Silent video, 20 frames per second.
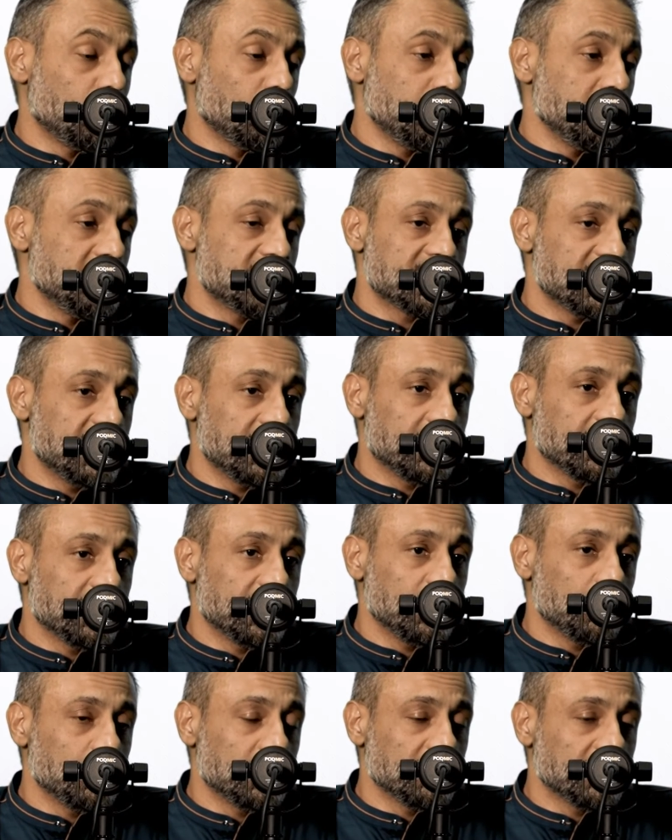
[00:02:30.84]

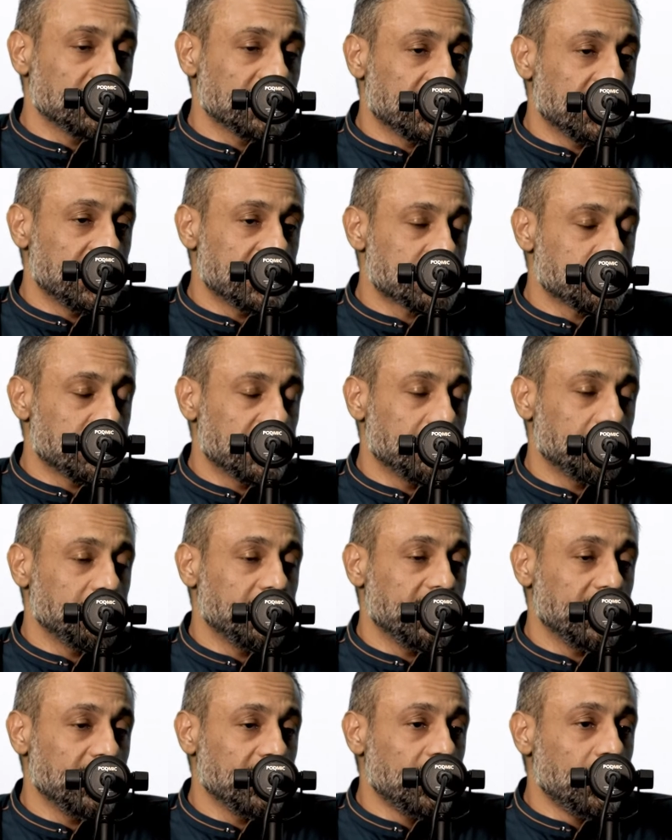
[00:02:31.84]
mistakenly, whatever the case
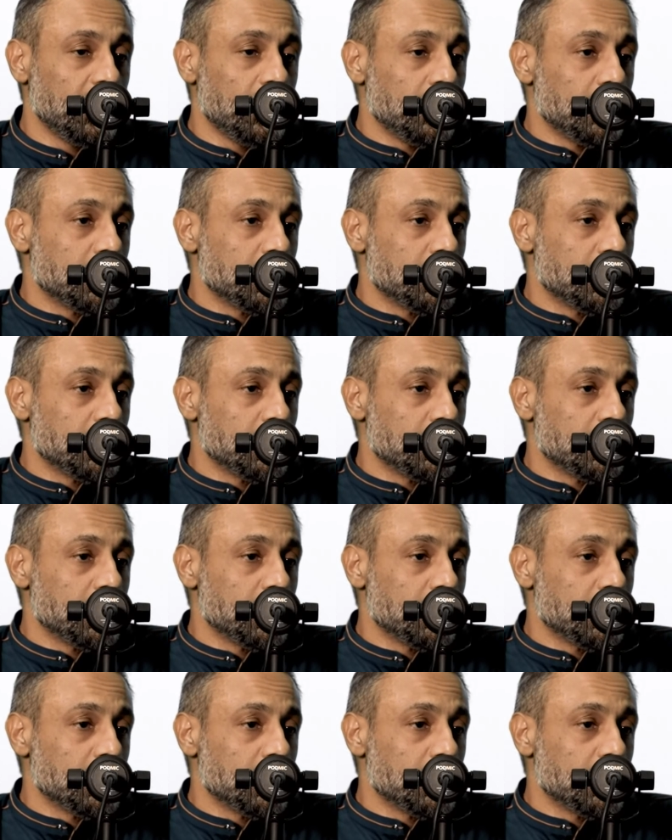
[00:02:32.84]
might be,